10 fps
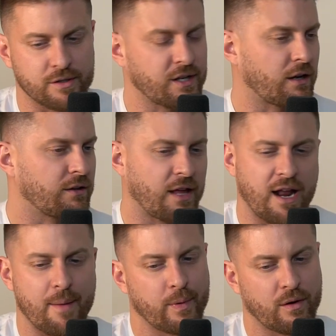It's like that
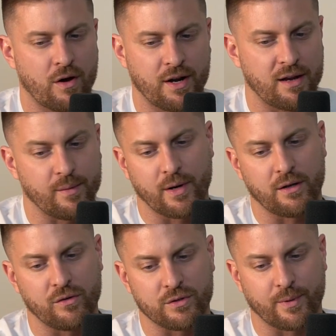happened on anybody
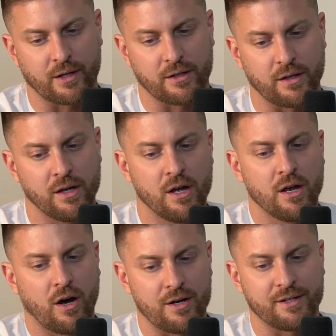who was playing D
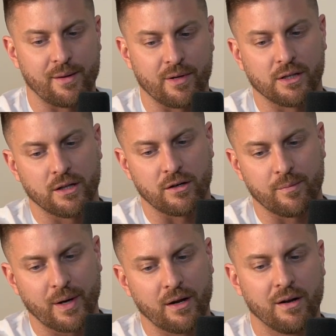on Damian Lillard.
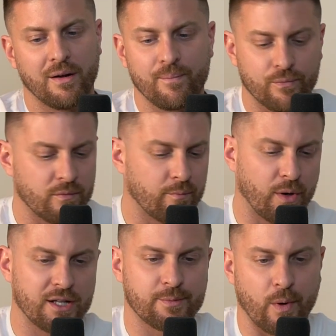But
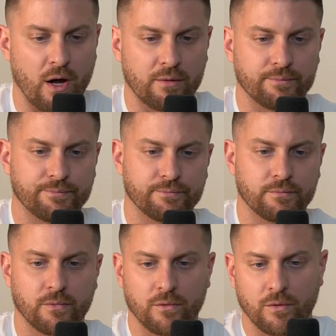bright spot.
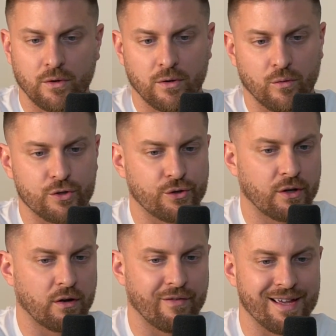What'd you
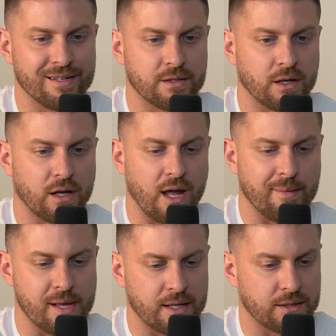think of his
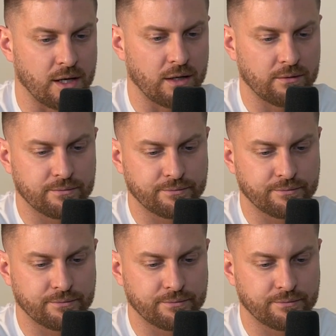game last night?